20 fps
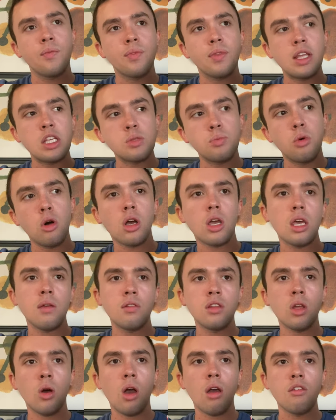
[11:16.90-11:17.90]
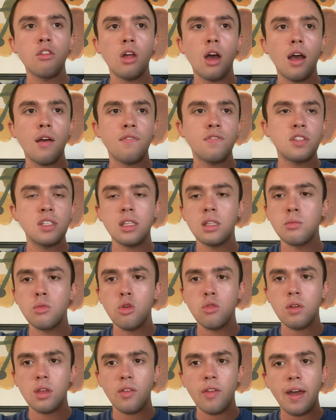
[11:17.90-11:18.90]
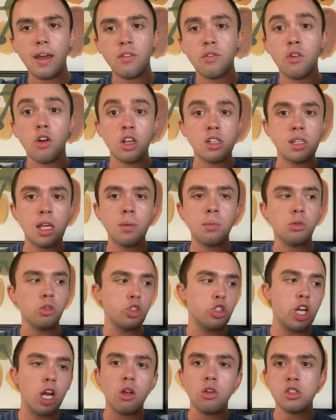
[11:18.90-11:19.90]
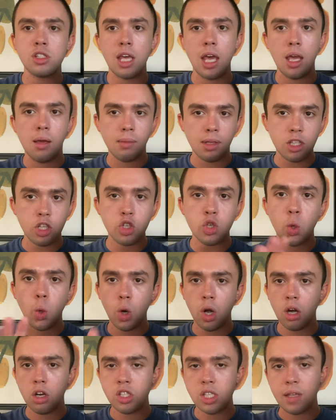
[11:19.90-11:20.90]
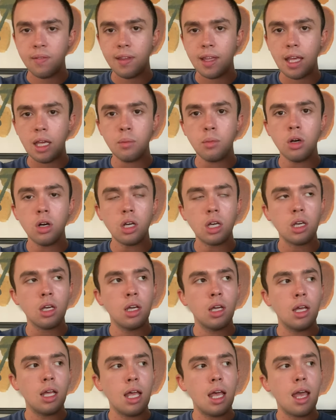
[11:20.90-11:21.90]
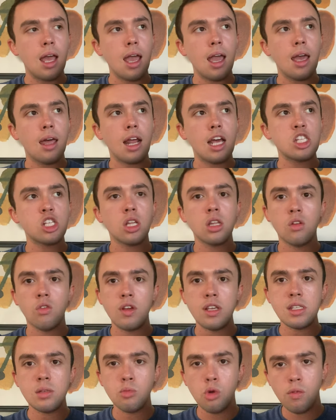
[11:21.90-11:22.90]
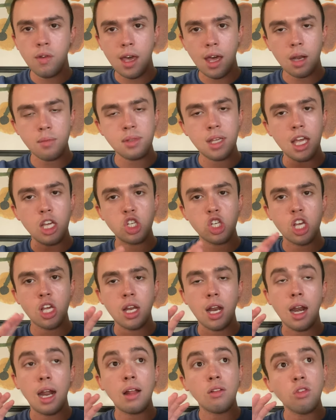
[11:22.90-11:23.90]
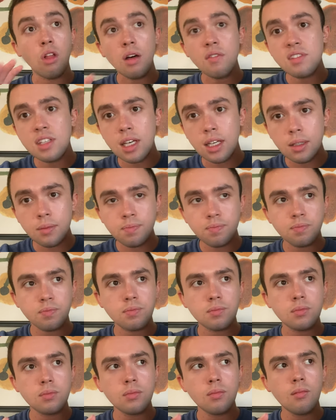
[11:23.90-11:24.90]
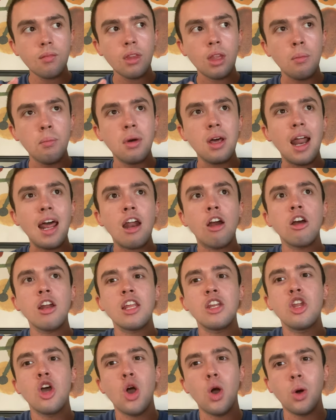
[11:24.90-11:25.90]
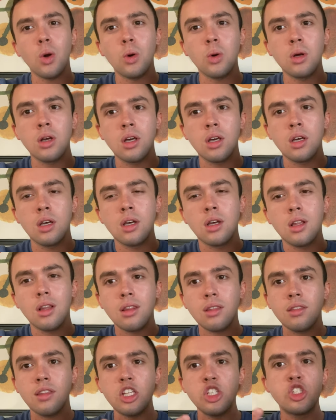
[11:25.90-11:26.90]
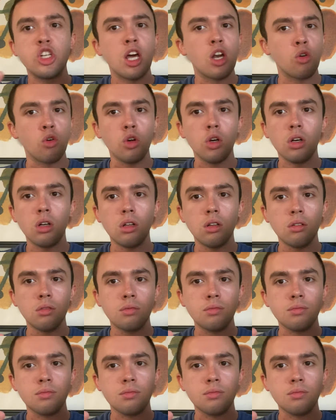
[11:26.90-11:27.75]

this book even though I, have seen the movie? Like, for example, Gerald Game. It's a shorter Stephen King book, and I saw the recent movie adaptation and I loved it, but I already know the general